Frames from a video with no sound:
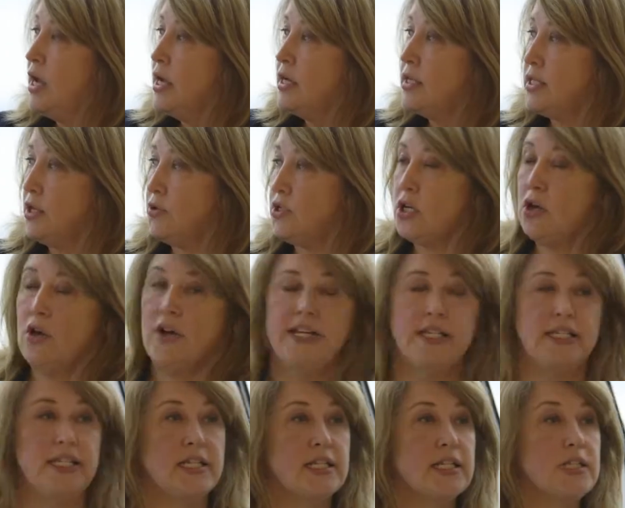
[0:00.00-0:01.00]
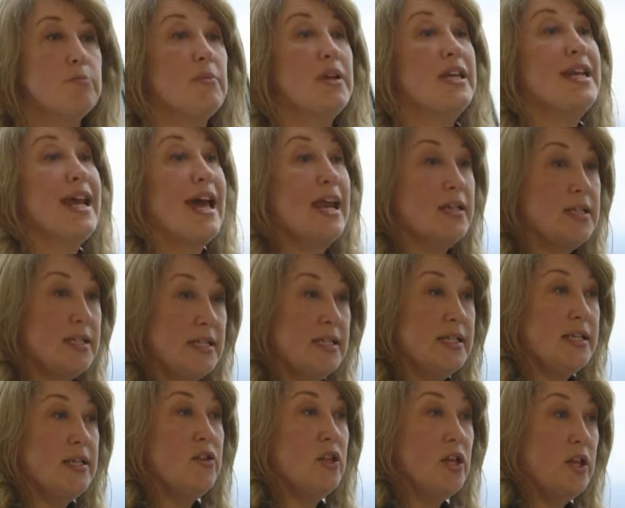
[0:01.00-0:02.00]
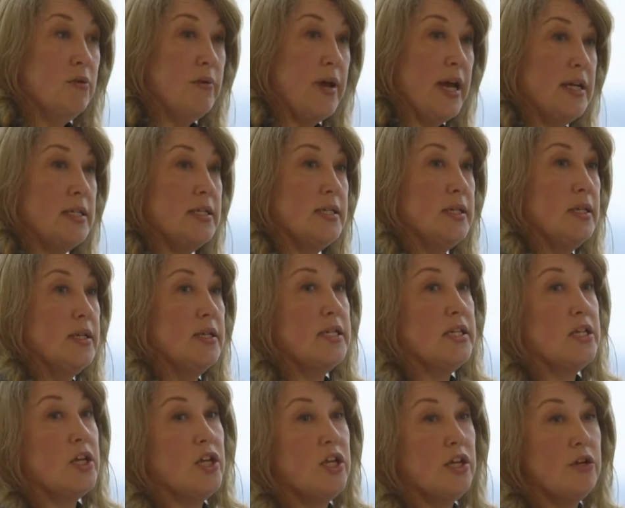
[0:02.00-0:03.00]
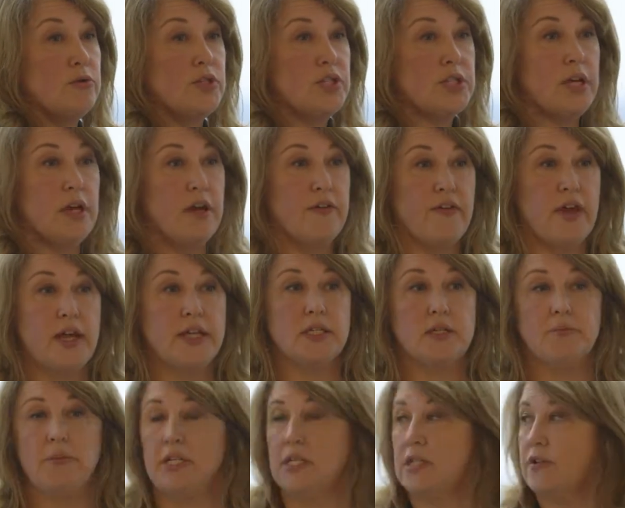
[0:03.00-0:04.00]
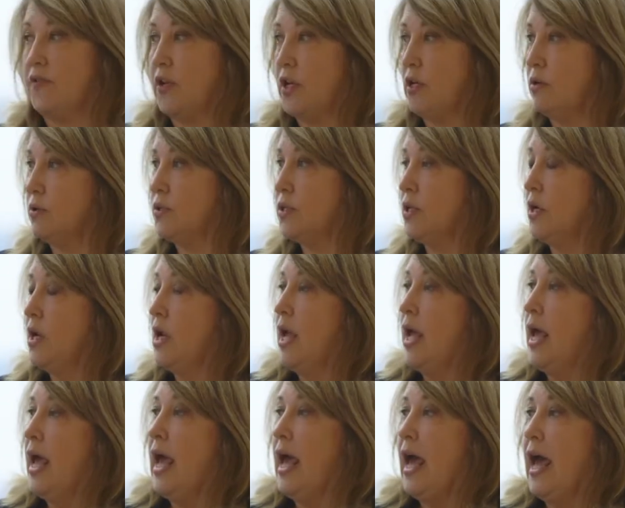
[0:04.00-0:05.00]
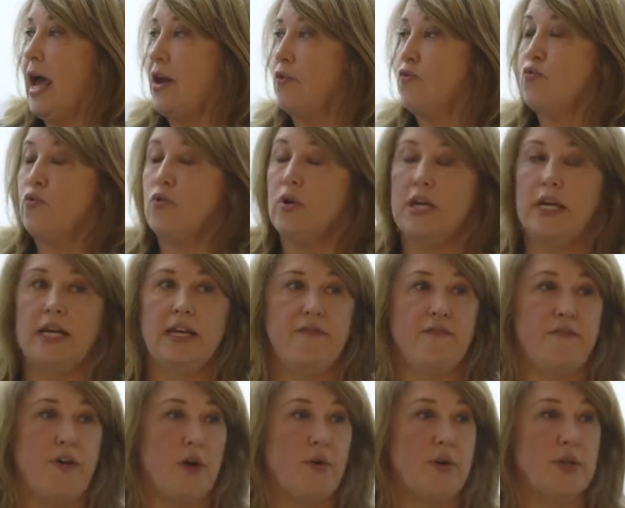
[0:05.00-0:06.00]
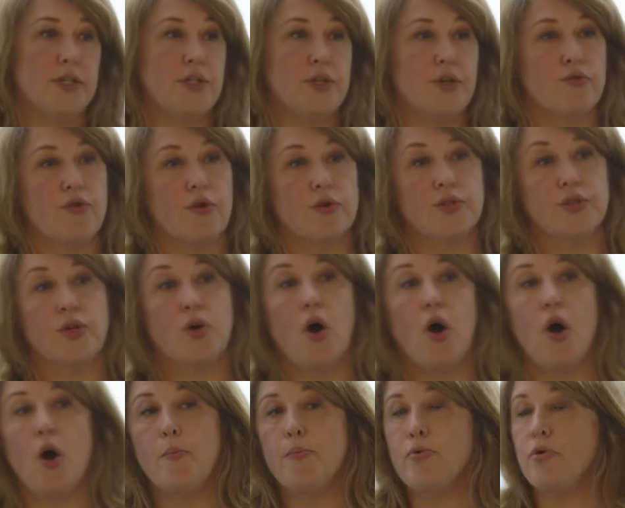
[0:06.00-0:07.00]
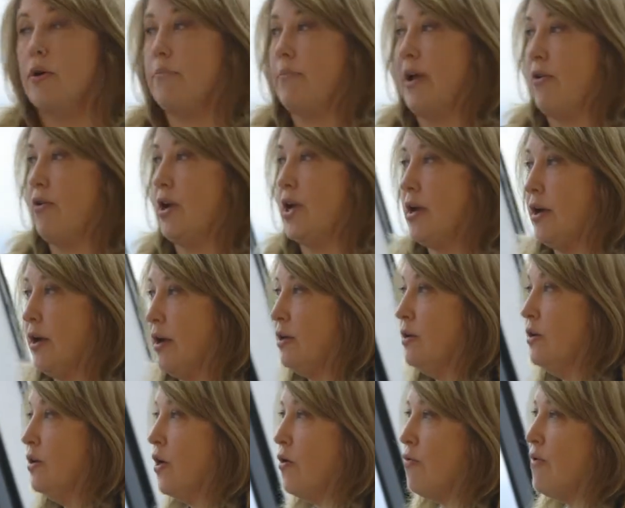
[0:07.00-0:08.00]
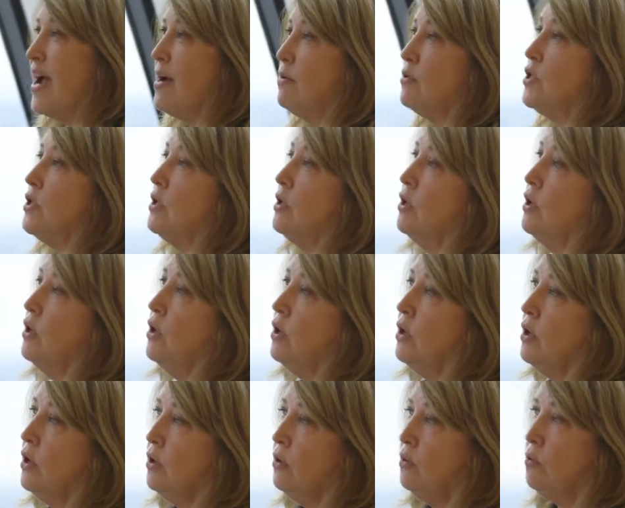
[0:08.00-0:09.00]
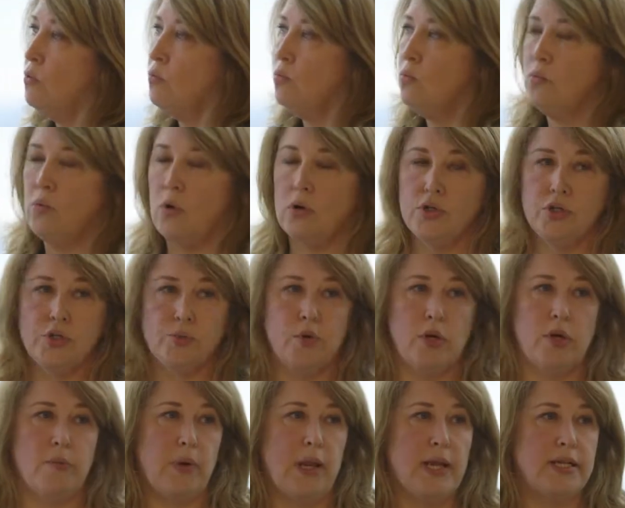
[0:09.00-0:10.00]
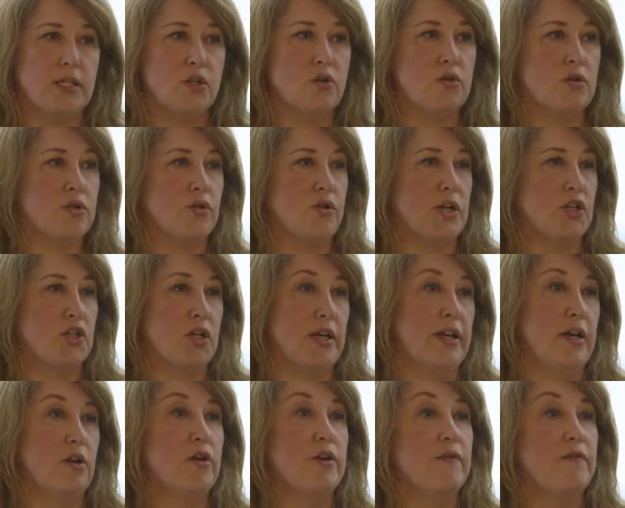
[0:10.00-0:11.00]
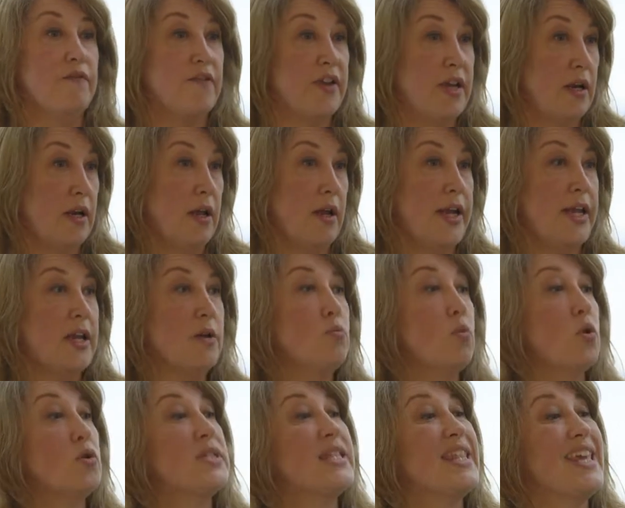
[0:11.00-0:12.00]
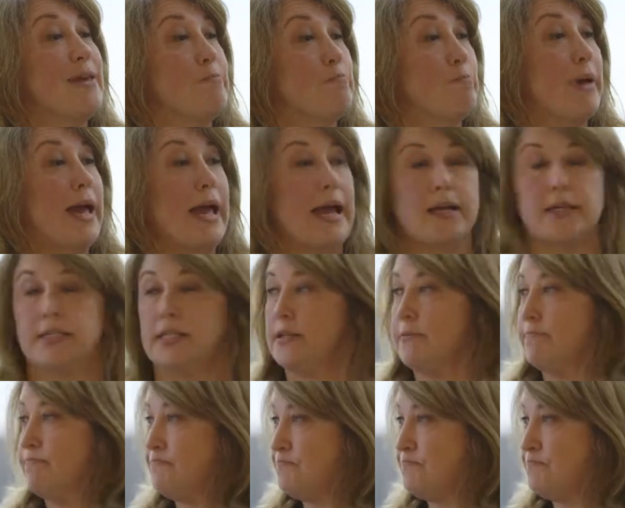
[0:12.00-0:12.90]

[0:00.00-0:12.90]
So Deloitte did some analysis in the US, did a huge survey, some interviews, and really focused across corporate America around what does workplace culture actually look and feel like, and what's the impact.